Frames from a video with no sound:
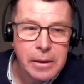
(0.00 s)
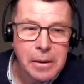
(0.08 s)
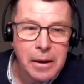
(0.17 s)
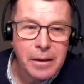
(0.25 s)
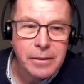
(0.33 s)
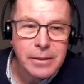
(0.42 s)

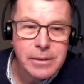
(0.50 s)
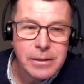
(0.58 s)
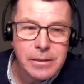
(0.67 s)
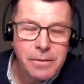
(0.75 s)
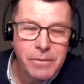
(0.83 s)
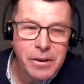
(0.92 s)
And this
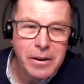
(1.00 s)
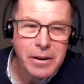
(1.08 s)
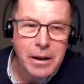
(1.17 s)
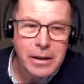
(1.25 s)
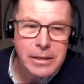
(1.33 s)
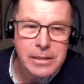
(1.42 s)
is a very
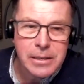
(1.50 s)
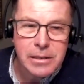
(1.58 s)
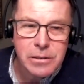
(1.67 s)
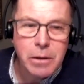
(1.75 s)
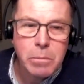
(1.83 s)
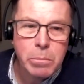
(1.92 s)
nice
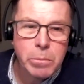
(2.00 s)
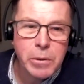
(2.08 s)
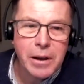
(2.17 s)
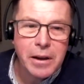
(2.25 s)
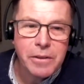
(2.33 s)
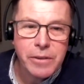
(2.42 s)

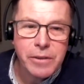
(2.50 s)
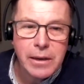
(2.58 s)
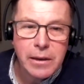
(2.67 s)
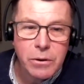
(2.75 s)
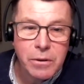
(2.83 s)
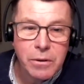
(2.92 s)
example, I think,
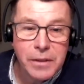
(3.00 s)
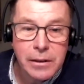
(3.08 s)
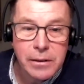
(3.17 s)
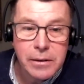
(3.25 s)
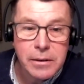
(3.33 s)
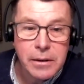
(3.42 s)
of
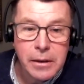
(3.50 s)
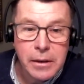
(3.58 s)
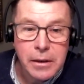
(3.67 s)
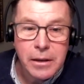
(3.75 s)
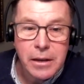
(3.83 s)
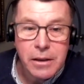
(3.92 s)
that
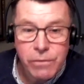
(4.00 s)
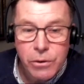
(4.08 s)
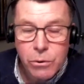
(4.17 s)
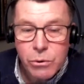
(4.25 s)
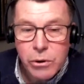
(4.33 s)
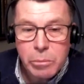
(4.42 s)
if
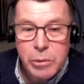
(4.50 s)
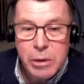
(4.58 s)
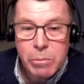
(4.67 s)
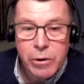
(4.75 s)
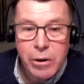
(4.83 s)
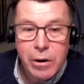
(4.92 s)
local
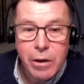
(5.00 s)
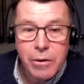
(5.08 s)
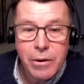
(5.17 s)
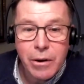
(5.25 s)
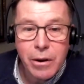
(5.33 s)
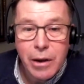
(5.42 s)
people
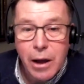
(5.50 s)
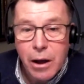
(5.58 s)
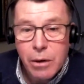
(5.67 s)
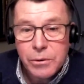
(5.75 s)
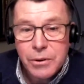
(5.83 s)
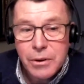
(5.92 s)
are
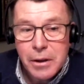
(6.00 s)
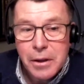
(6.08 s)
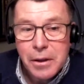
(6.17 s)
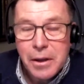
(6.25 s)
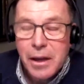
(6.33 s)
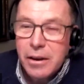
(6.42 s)
allowed,
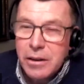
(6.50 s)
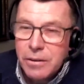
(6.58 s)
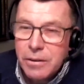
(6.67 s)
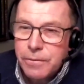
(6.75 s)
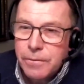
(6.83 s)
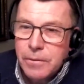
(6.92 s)
and
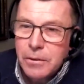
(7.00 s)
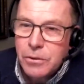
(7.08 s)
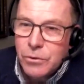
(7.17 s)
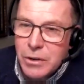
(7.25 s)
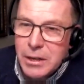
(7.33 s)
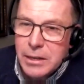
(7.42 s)
if the
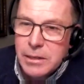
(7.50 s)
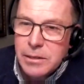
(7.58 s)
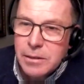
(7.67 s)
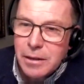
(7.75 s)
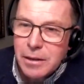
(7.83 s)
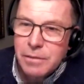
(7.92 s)

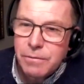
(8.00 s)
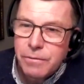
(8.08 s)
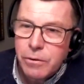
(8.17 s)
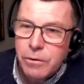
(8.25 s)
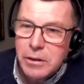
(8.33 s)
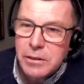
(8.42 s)
trees and the
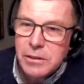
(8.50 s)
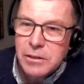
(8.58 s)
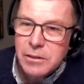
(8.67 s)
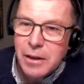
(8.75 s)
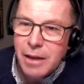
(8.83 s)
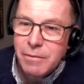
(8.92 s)

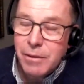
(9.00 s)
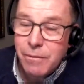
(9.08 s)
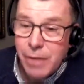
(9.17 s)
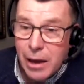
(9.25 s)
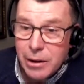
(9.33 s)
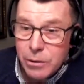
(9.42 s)
forest have a
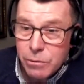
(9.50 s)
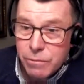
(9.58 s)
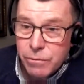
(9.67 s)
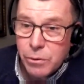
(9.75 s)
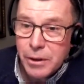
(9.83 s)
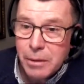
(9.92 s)
value
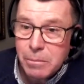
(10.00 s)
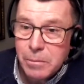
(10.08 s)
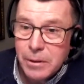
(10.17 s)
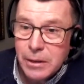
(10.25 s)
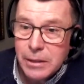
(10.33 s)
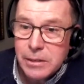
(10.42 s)
for them,
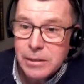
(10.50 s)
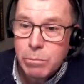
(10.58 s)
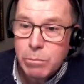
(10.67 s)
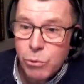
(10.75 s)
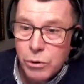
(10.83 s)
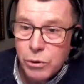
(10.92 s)
it's
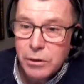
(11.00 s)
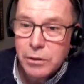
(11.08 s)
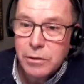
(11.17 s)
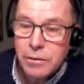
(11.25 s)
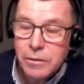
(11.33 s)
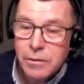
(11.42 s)

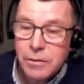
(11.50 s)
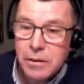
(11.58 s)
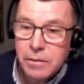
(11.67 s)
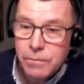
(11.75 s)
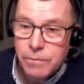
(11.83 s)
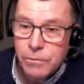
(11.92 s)
important
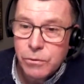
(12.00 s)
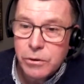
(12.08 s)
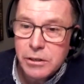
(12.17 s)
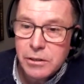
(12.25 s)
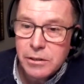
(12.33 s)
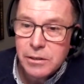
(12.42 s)
that the
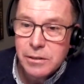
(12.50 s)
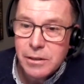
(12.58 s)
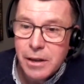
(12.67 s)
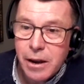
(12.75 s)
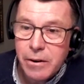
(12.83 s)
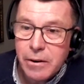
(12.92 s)
forest is
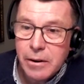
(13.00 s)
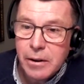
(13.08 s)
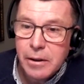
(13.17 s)
there,